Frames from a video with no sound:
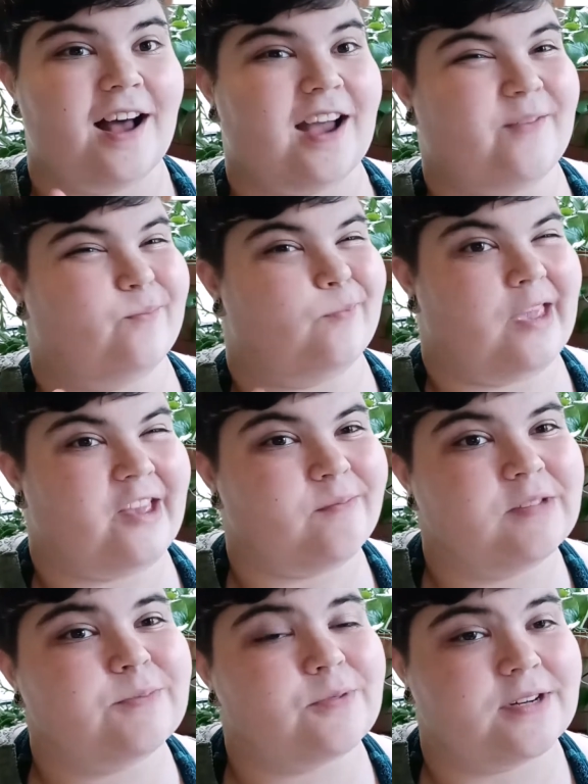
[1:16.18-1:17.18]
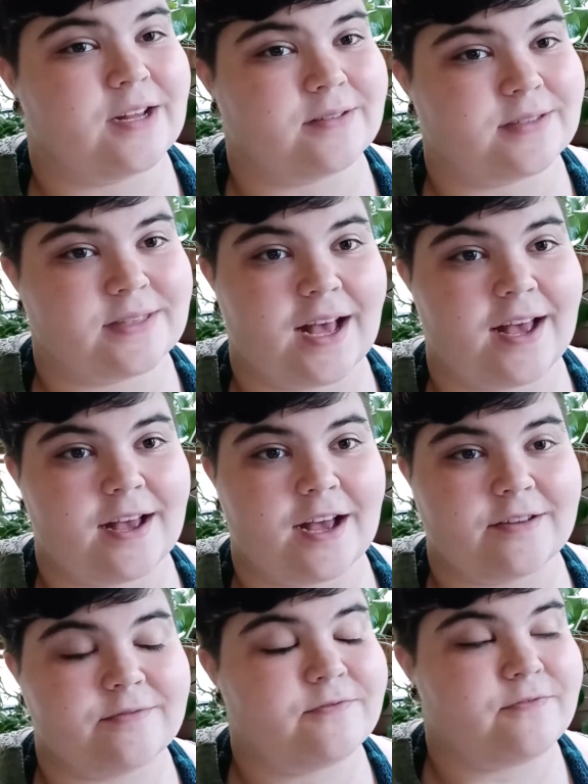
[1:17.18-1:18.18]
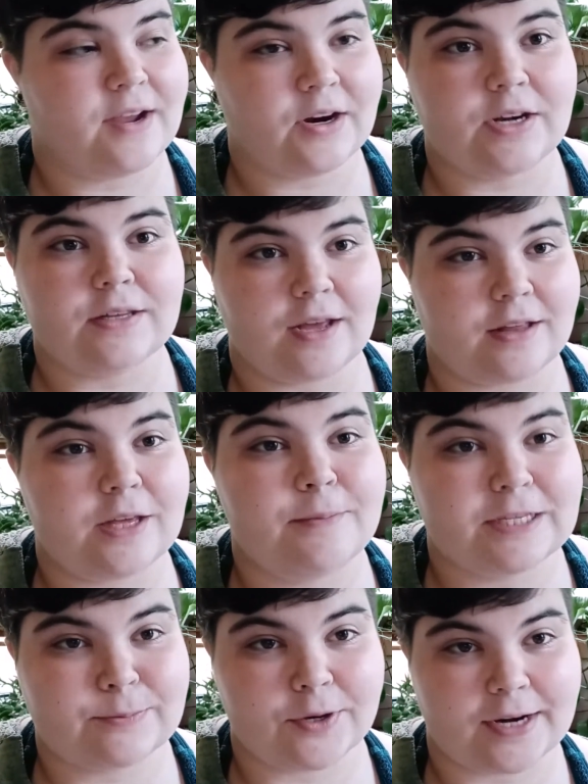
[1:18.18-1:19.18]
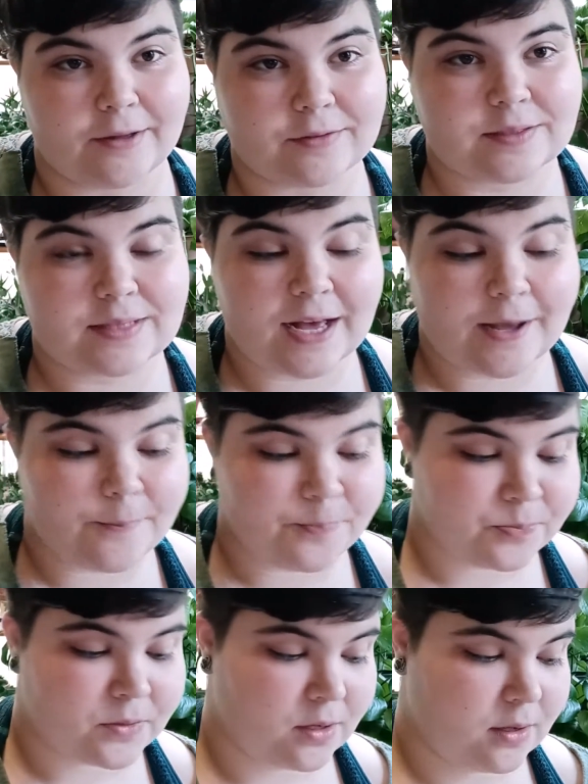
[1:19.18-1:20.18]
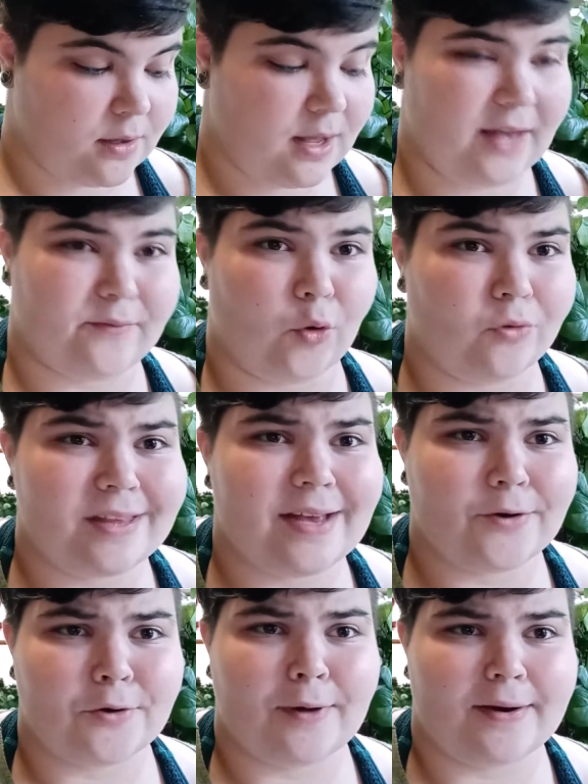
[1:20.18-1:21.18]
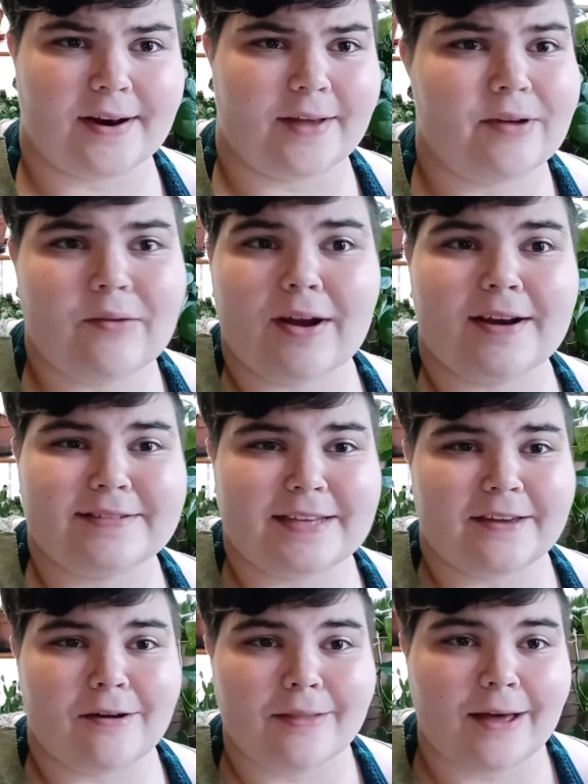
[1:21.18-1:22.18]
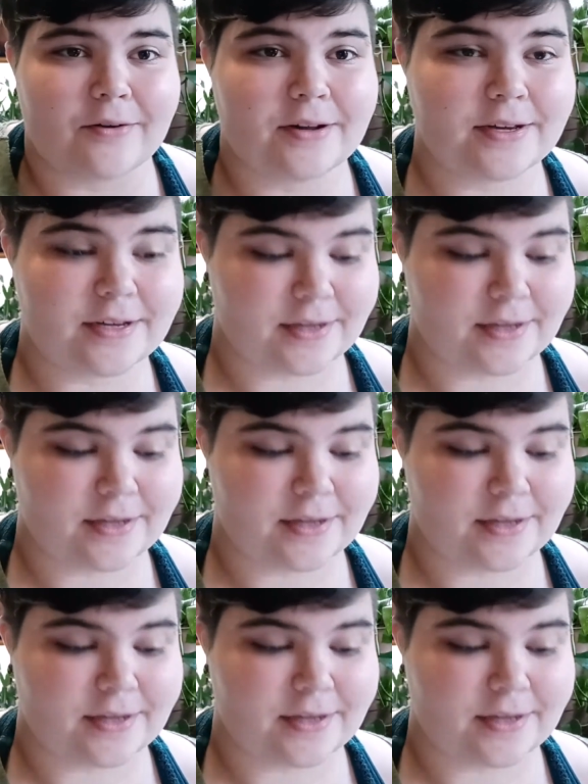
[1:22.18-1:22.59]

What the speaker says: I may have mispronounced that. I very likely mispronounced that. I've only ever read it. I've never had to say it out loud.